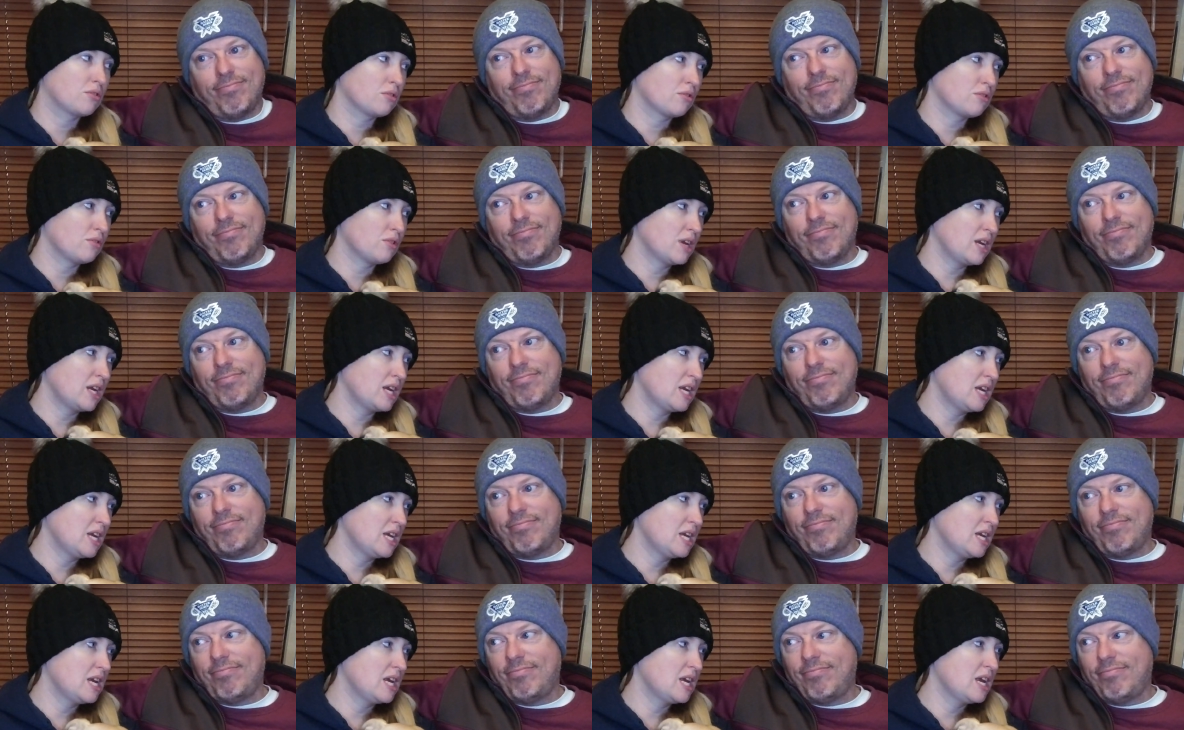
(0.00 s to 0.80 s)

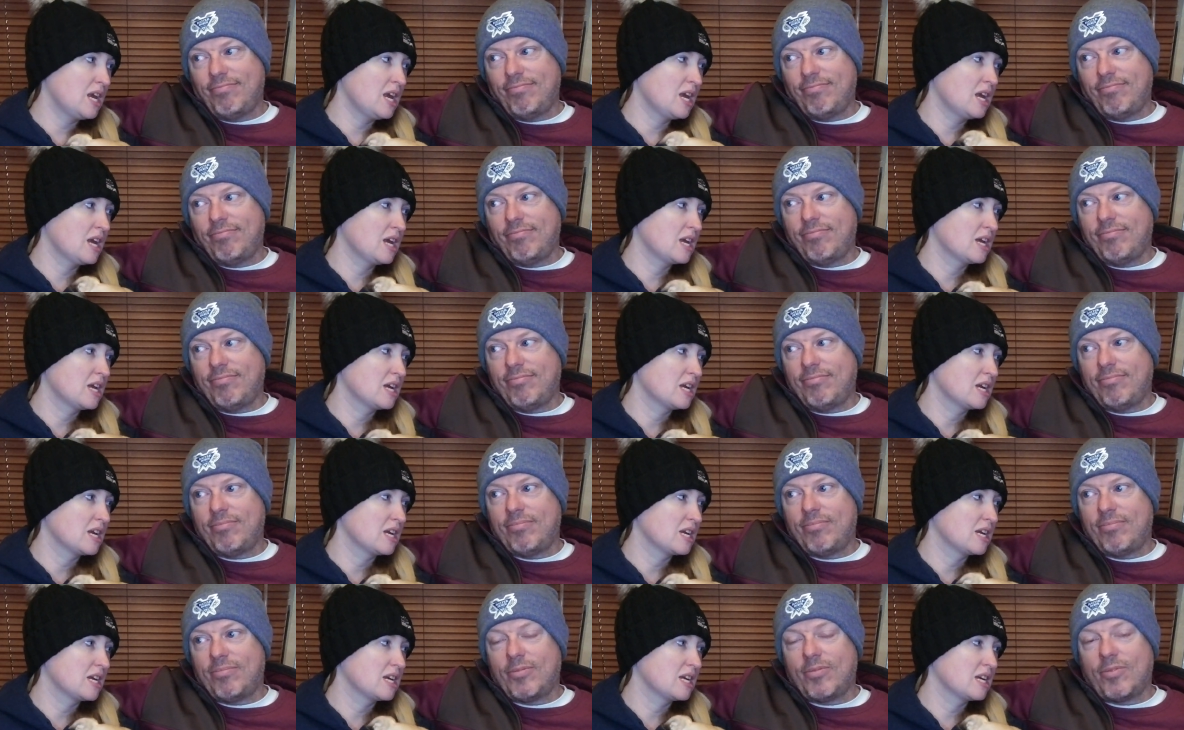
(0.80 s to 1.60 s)
Speaker 1: three
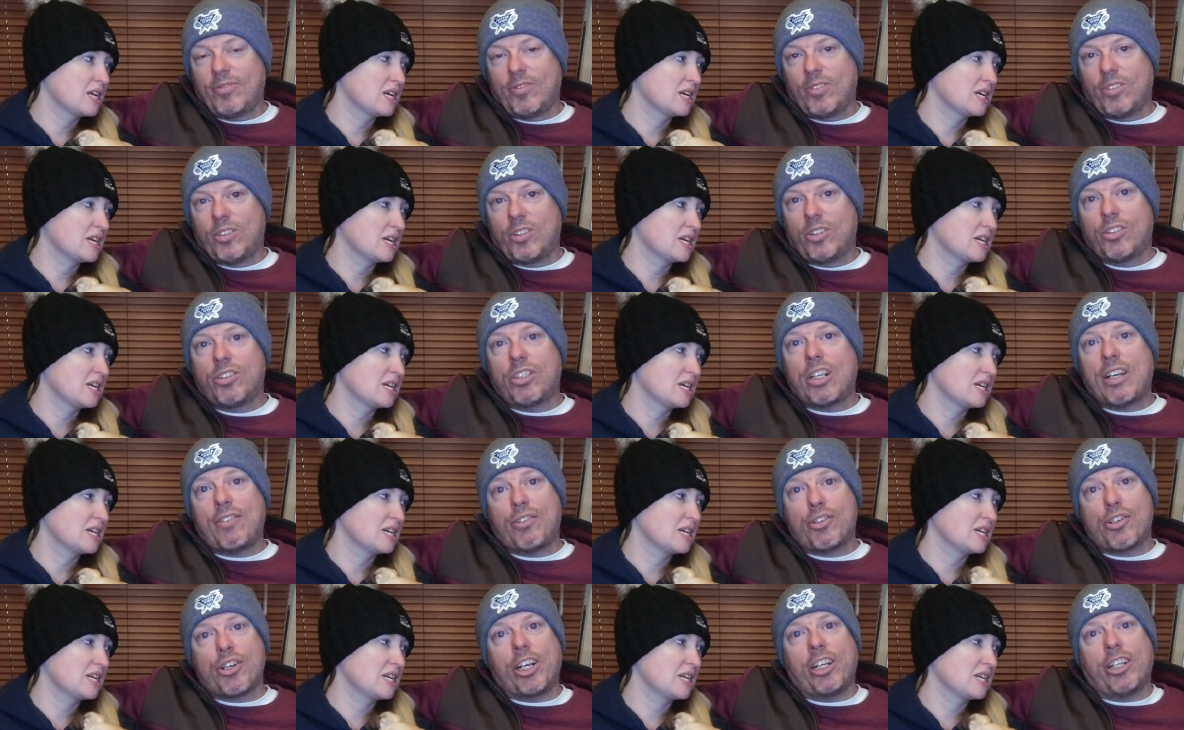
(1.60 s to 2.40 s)

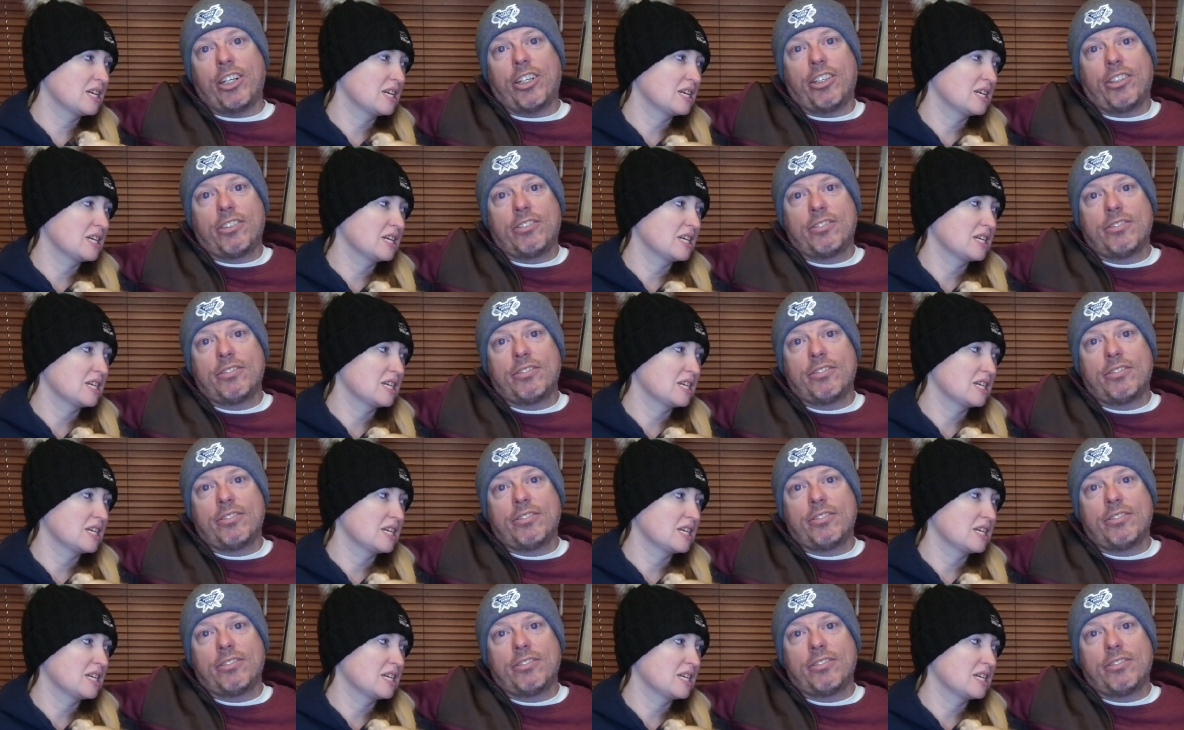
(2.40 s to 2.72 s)
travel trailer